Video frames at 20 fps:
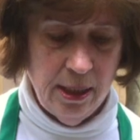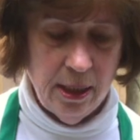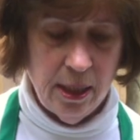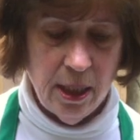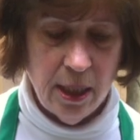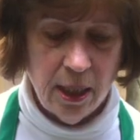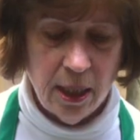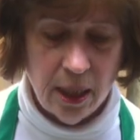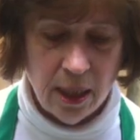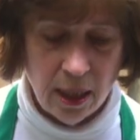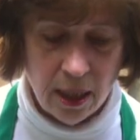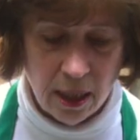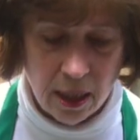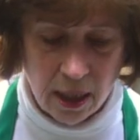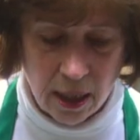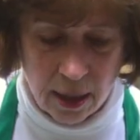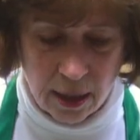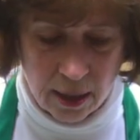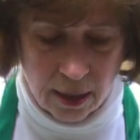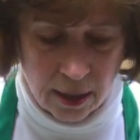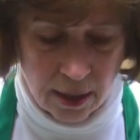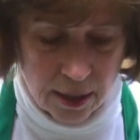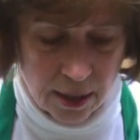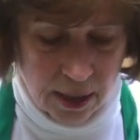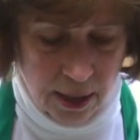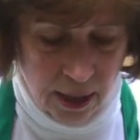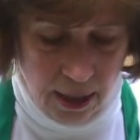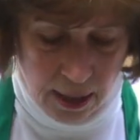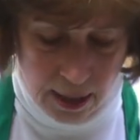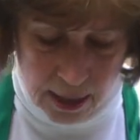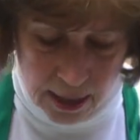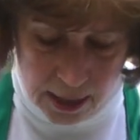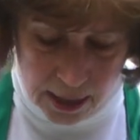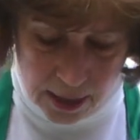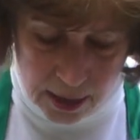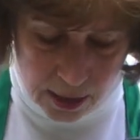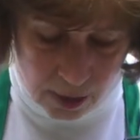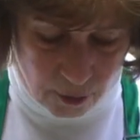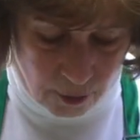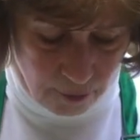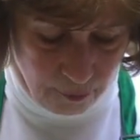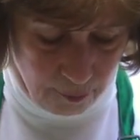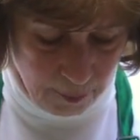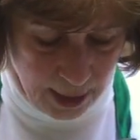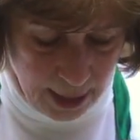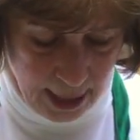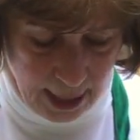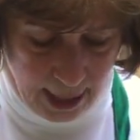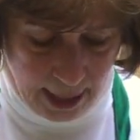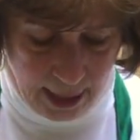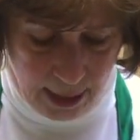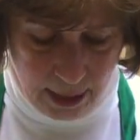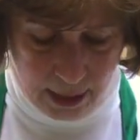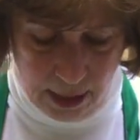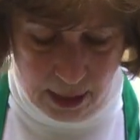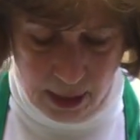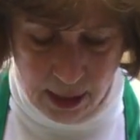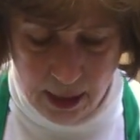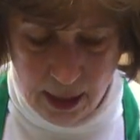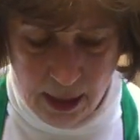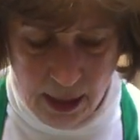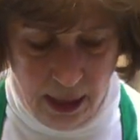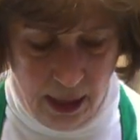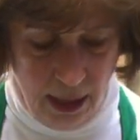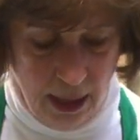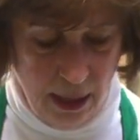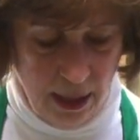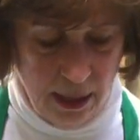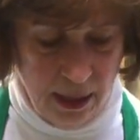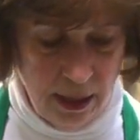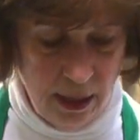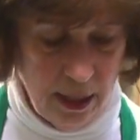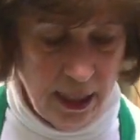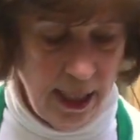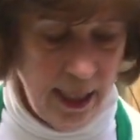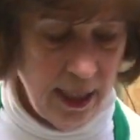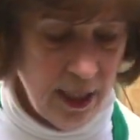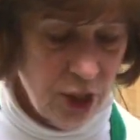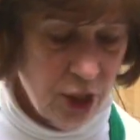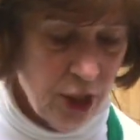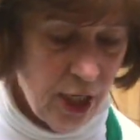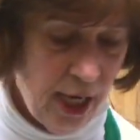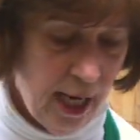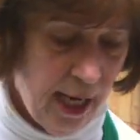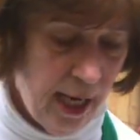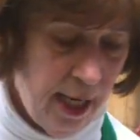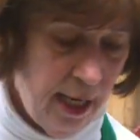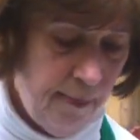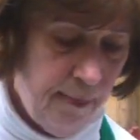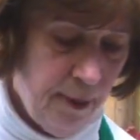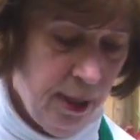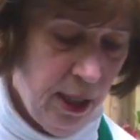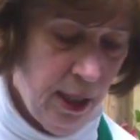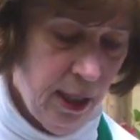you see this is sort of beginning to take shape,